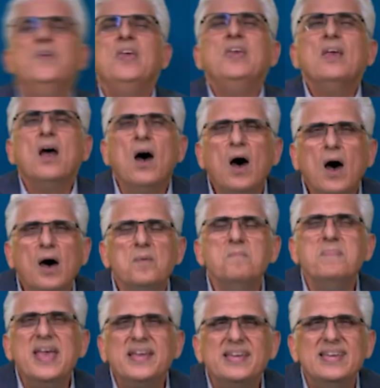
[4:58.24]
We are
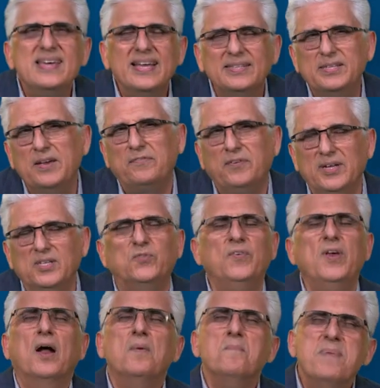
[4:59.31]
making a
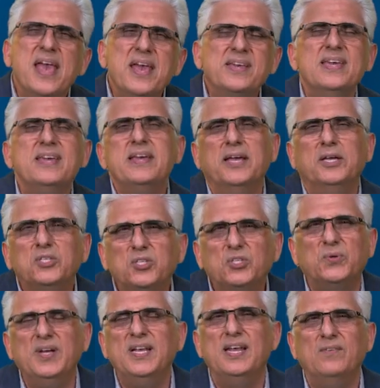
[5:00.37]
difference. We are making
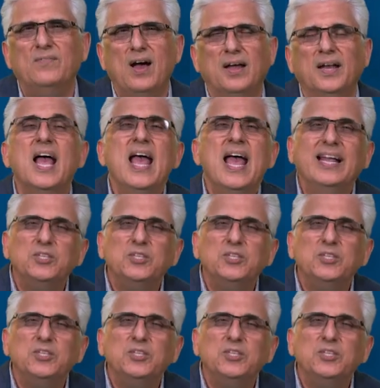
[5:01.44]
history in Iran.